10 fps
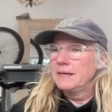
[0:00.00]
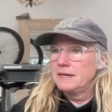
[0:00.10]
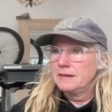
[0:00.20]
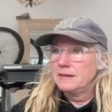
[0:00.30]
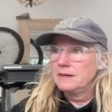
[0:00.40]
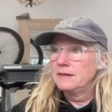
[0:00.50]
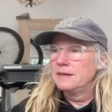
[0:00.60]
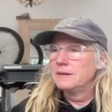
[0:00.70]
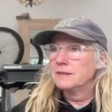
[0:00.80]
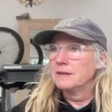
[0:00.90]
here,
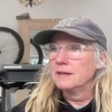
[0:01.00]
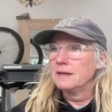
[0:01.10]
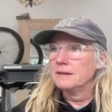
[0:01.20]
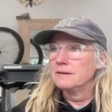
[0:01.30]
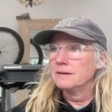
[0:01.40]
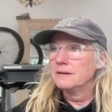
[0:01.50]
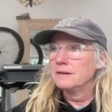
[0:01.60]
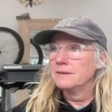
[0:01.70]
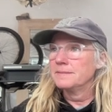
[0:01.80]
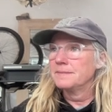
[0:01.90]
where's our calendar
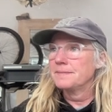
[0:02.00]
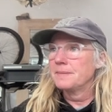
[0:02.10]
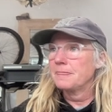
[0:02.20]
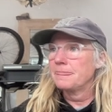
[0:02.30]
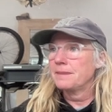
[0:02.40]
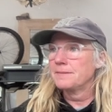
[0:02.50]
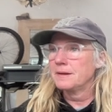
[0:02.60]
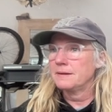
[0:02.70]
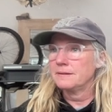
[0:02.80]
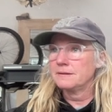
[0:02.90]
here?
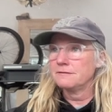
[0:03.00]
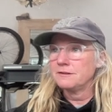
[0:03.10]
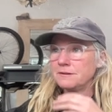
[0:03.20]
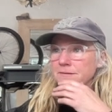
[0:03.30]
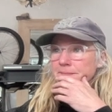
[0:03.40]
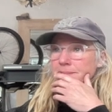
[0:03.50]
Calendar view.